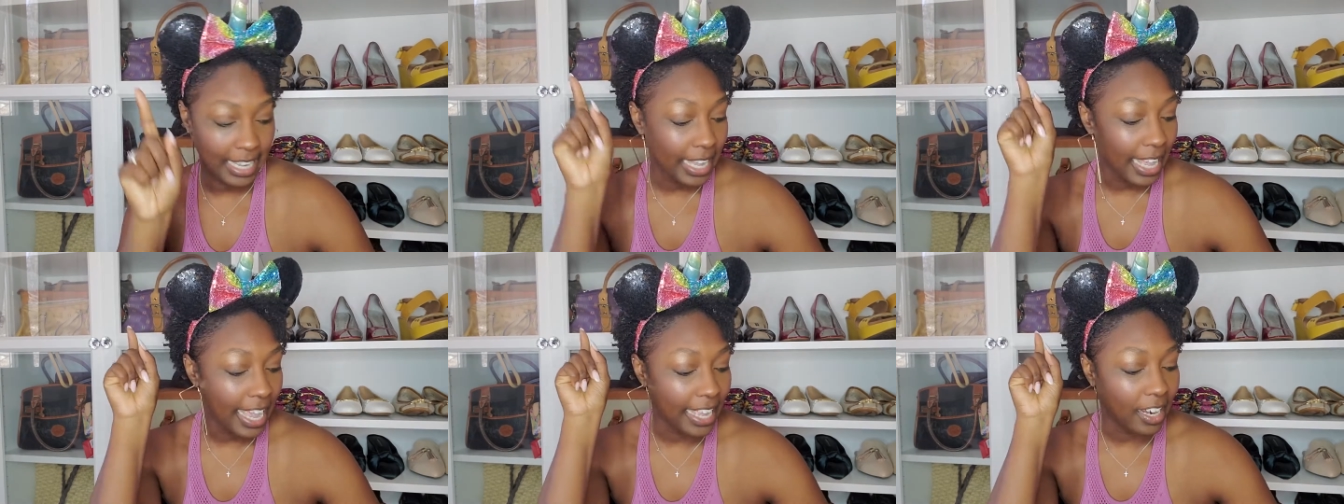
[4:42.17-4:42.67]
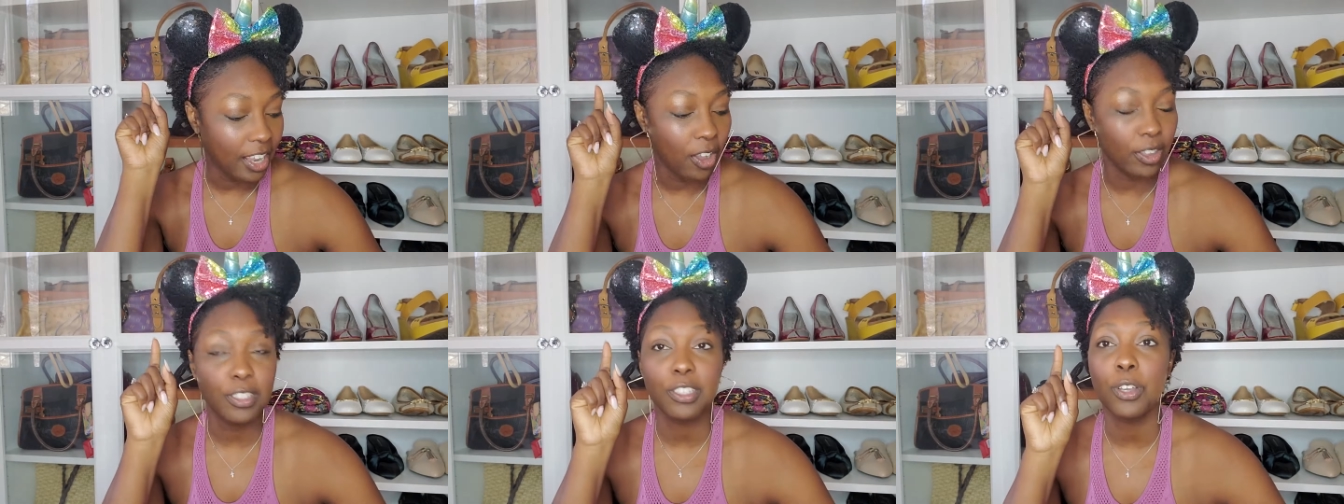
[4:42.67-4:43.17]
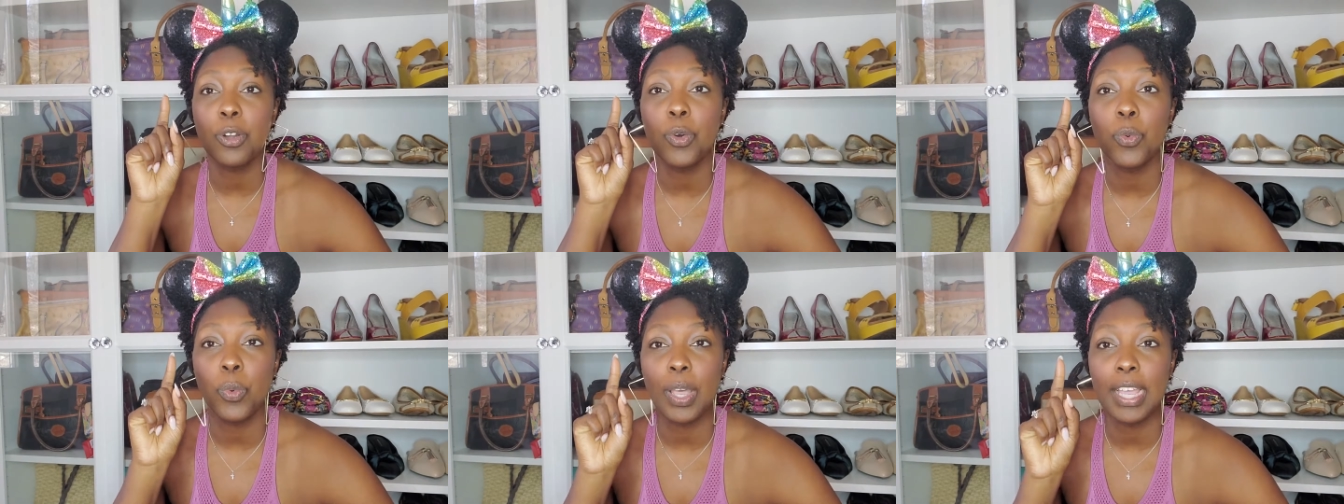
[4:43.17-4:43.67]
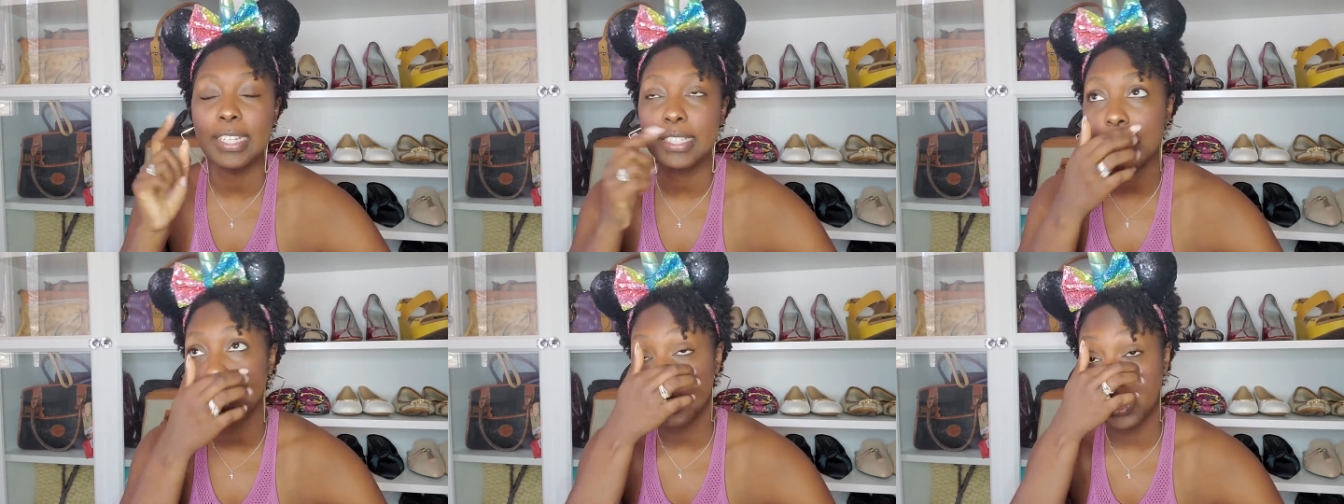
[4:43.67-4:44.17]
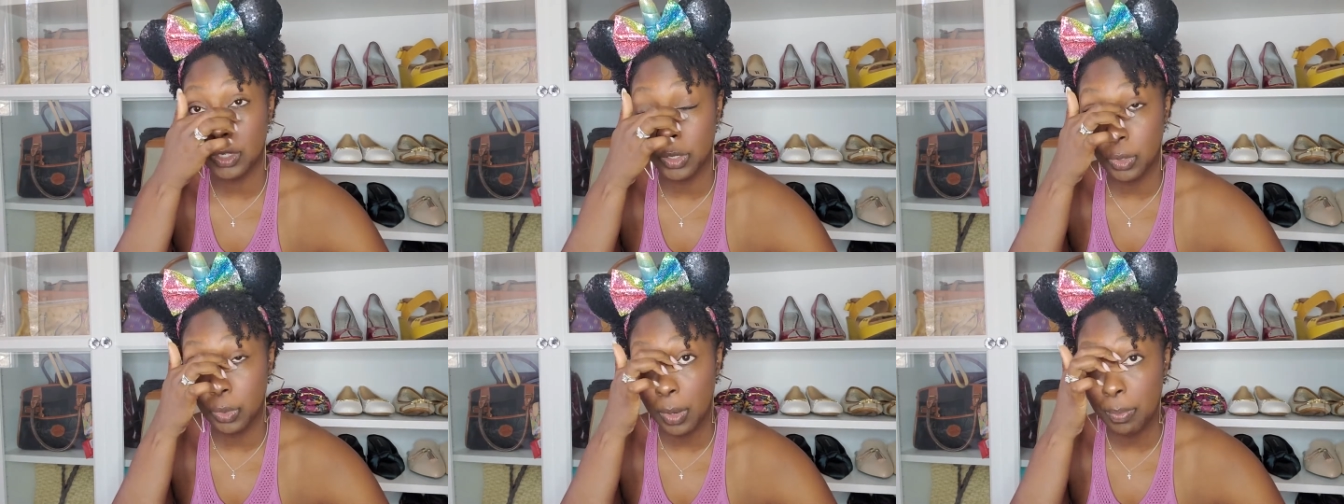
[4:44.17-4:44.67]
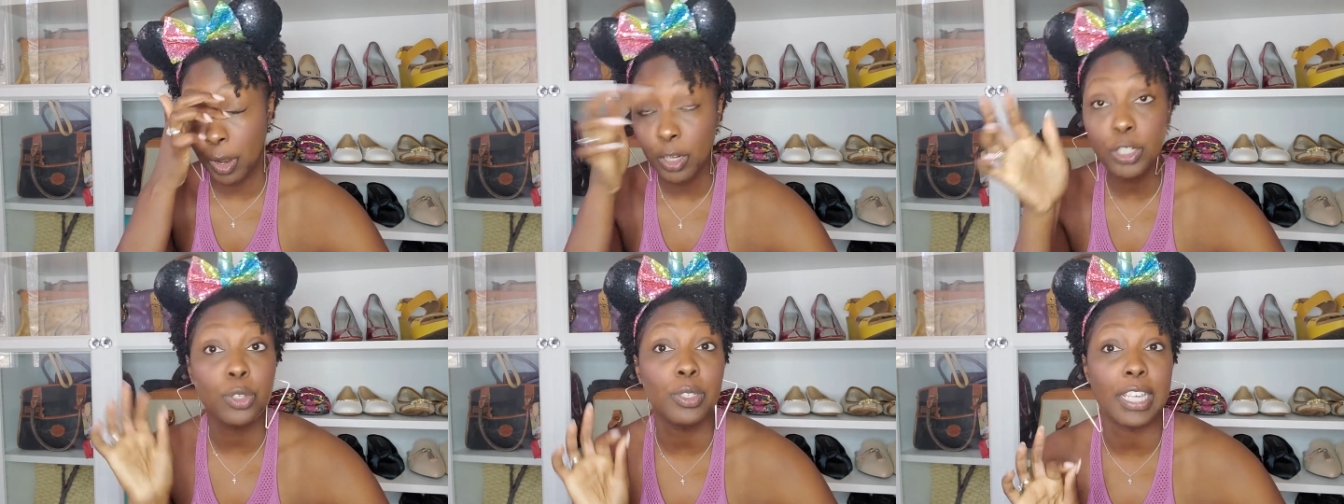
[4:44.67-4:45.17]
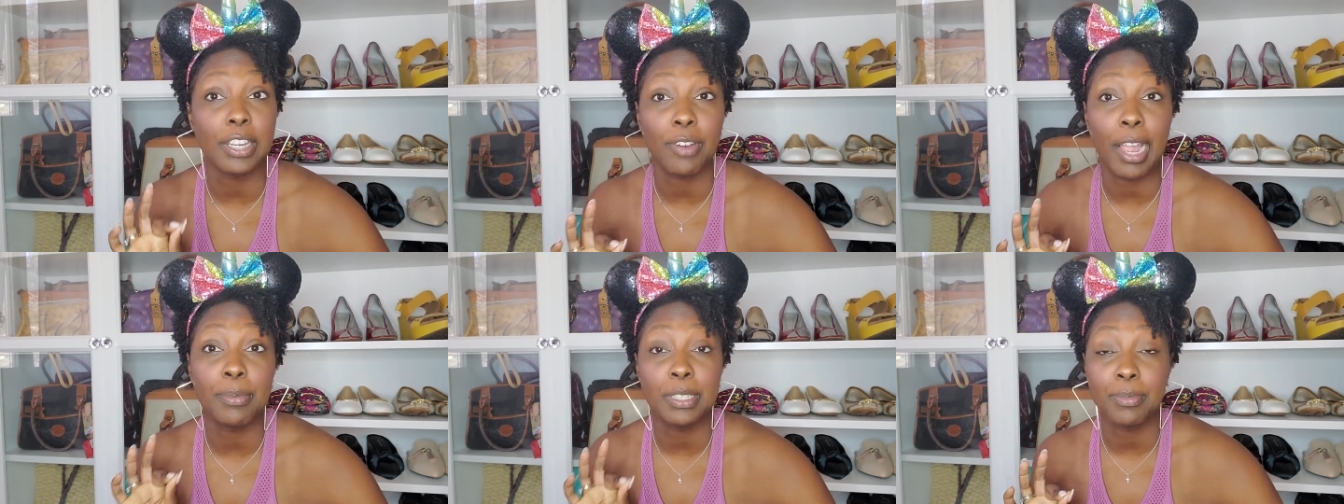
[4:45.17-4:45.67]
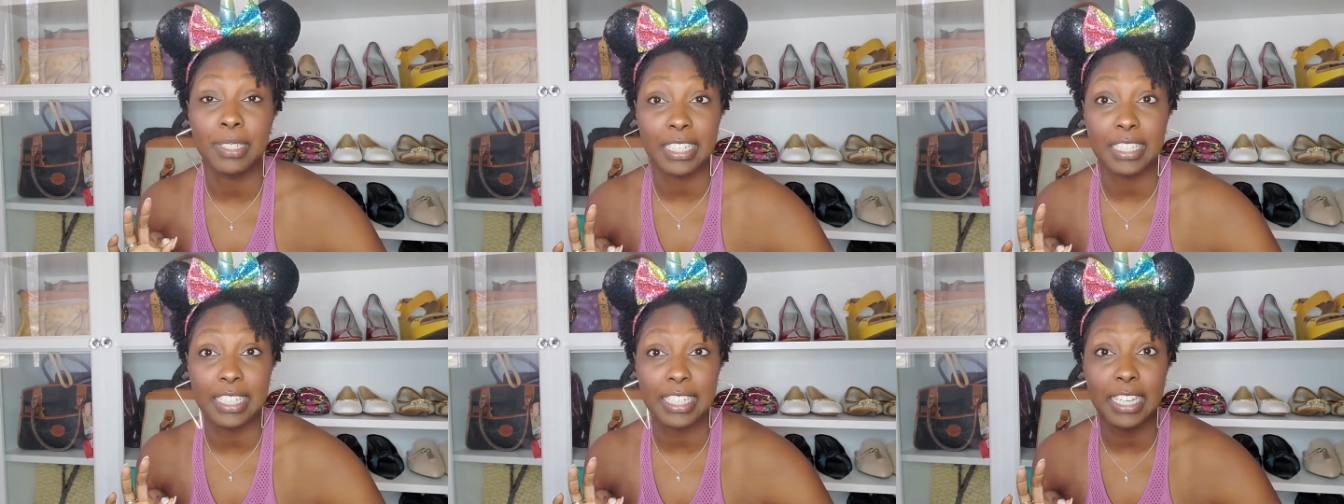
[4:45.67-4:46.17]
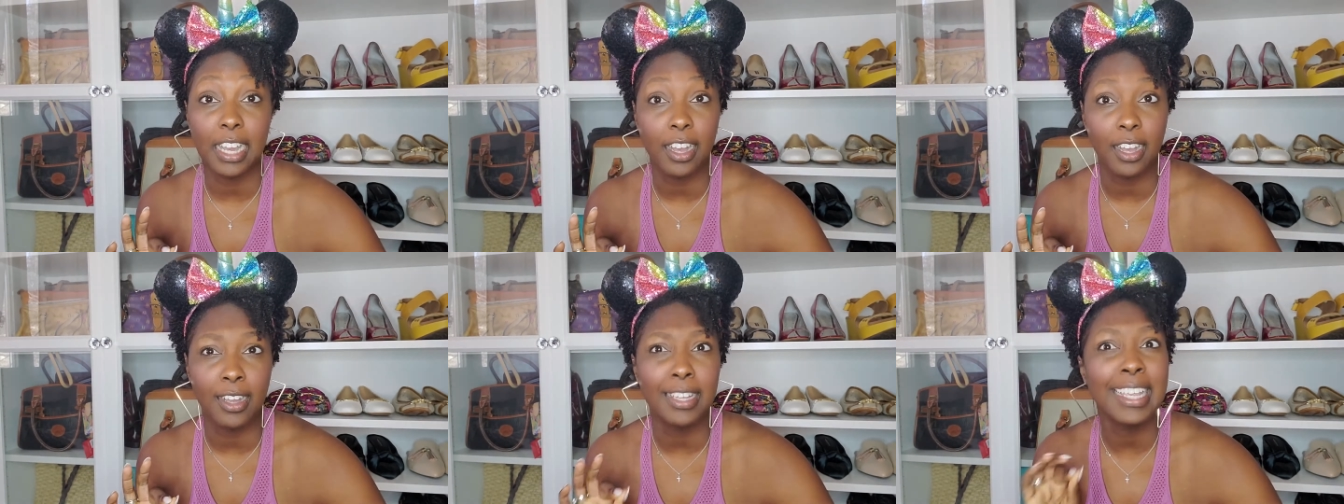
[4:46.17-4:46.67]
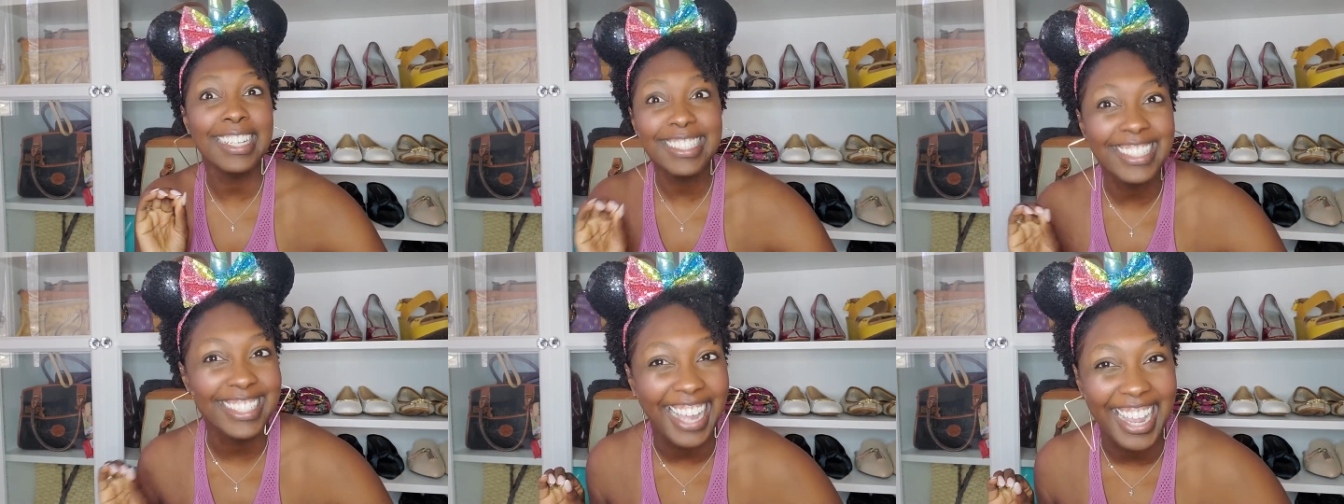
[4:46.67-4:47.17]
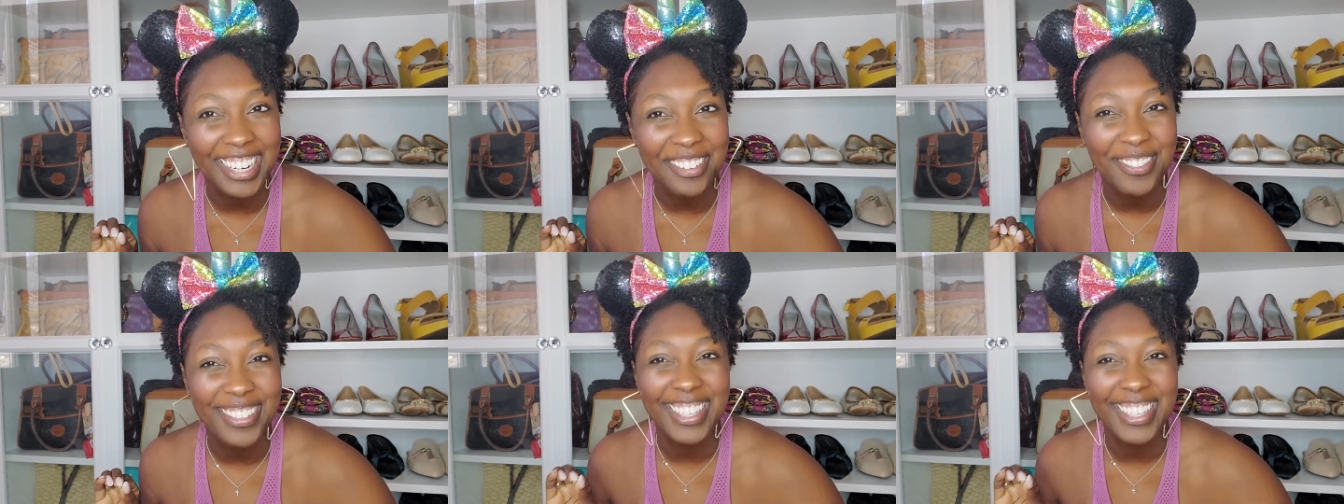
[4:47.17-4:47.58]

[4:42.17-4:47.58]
and I also went to Marshall's and grabbed some Disney kitchen items.